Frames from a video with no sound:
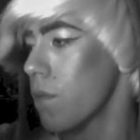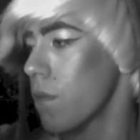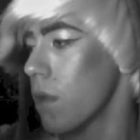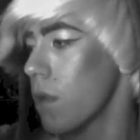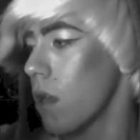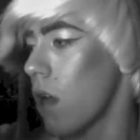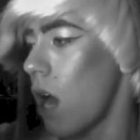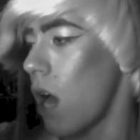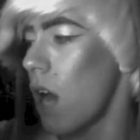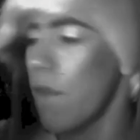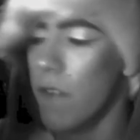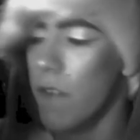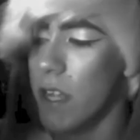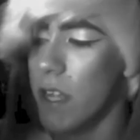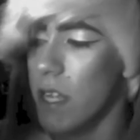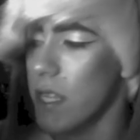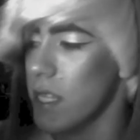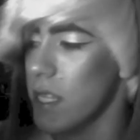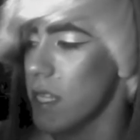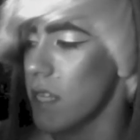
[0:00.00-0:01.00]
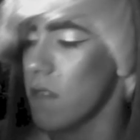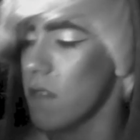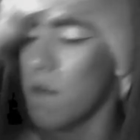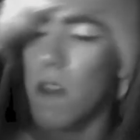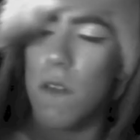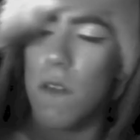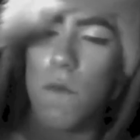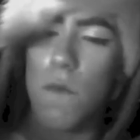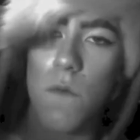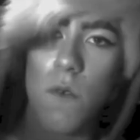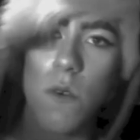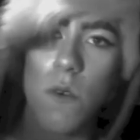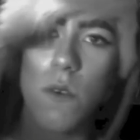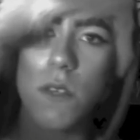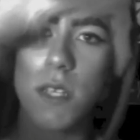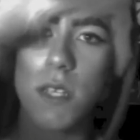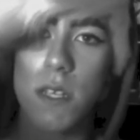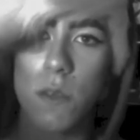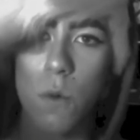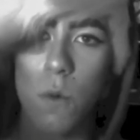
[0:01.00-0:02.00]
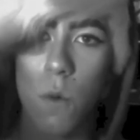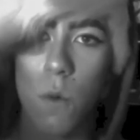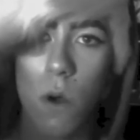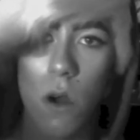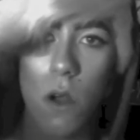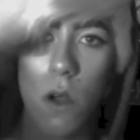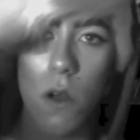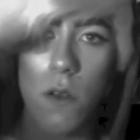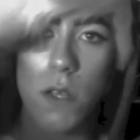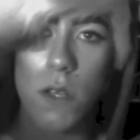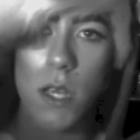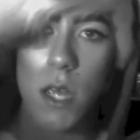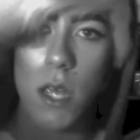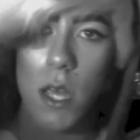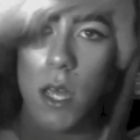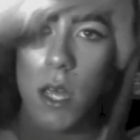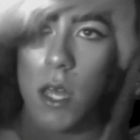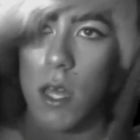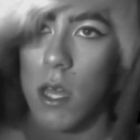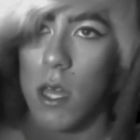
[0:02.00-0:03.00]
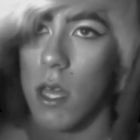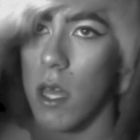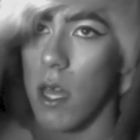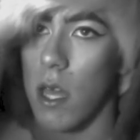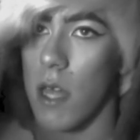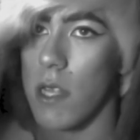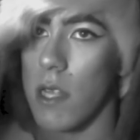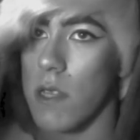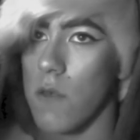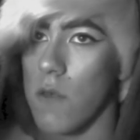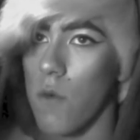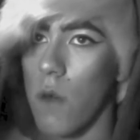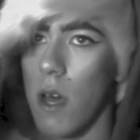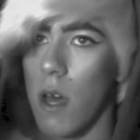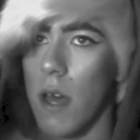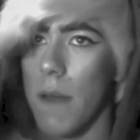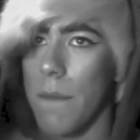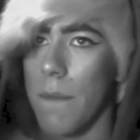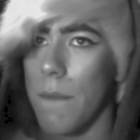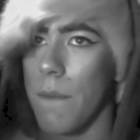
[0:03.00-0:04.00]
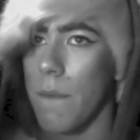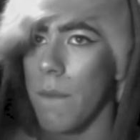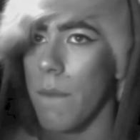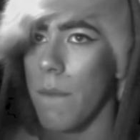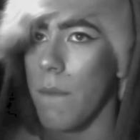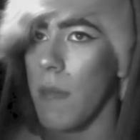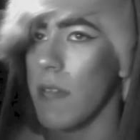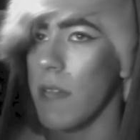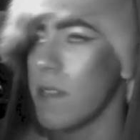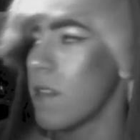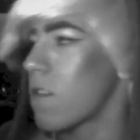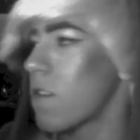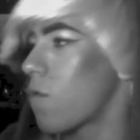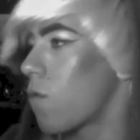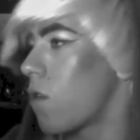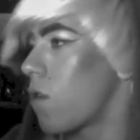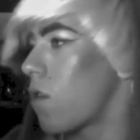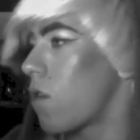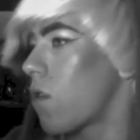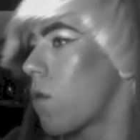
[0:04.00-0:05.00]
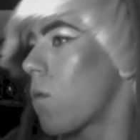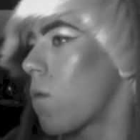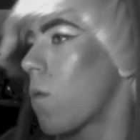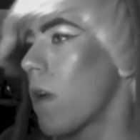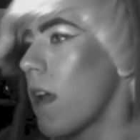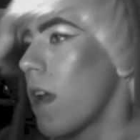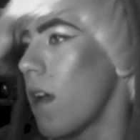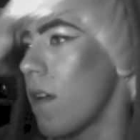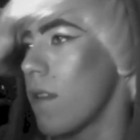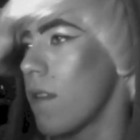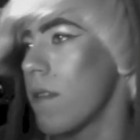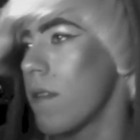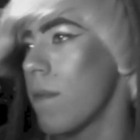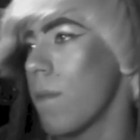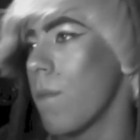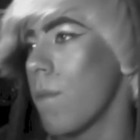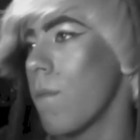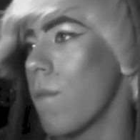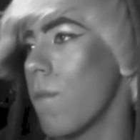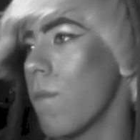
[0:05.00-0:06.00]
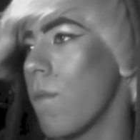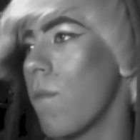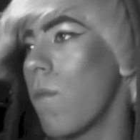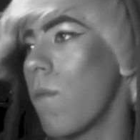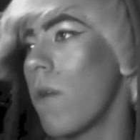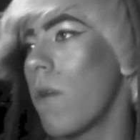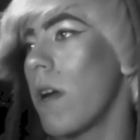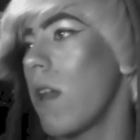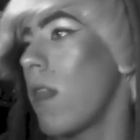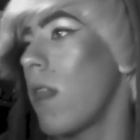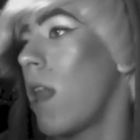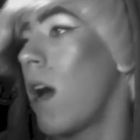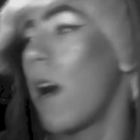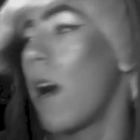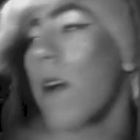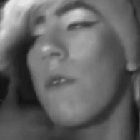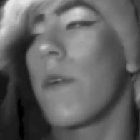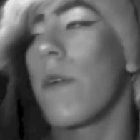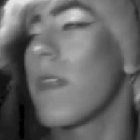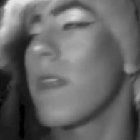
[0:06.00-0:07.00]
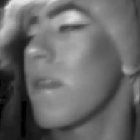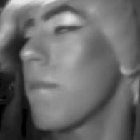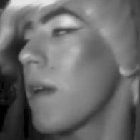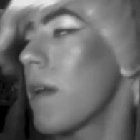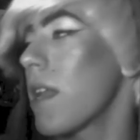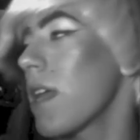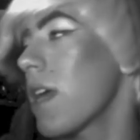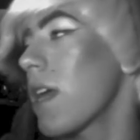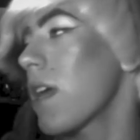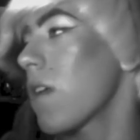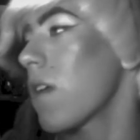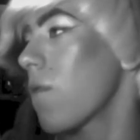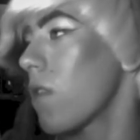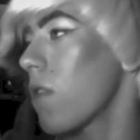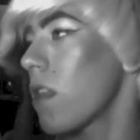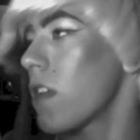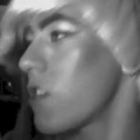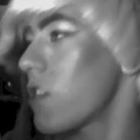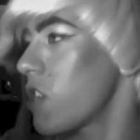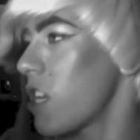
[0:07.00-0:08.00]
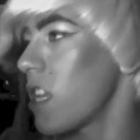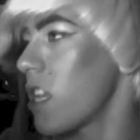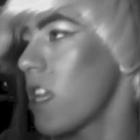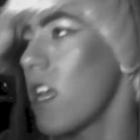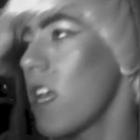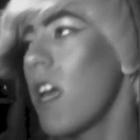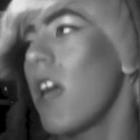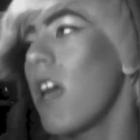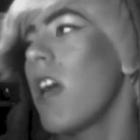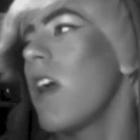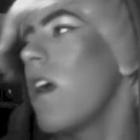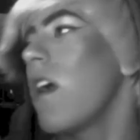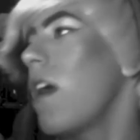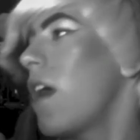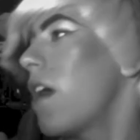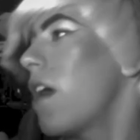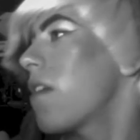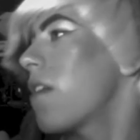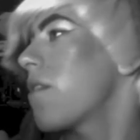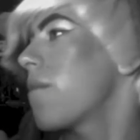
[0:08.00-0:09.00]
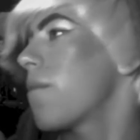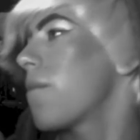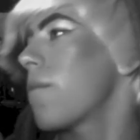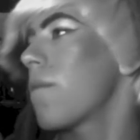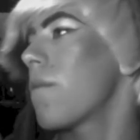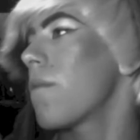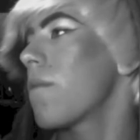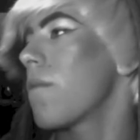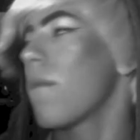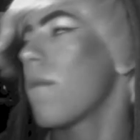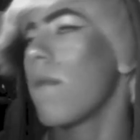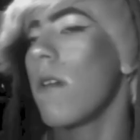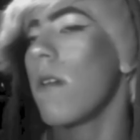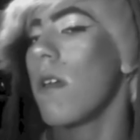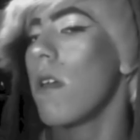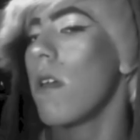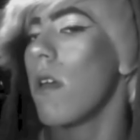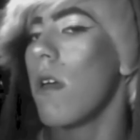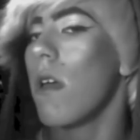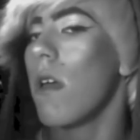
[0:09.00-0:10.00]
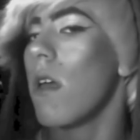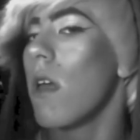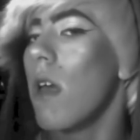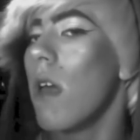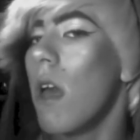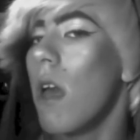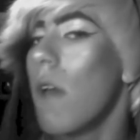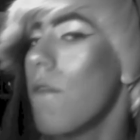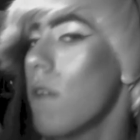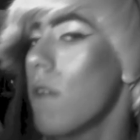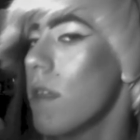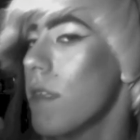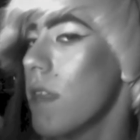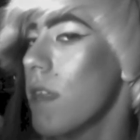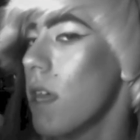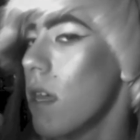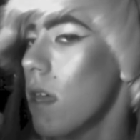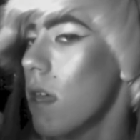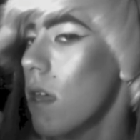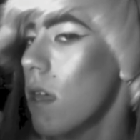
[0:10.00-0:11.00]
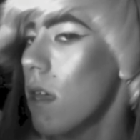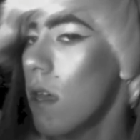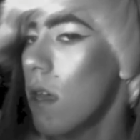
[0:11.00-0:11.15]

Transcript: confidence is what rules this world. It's what makes this world go round, along with money and religion and everything.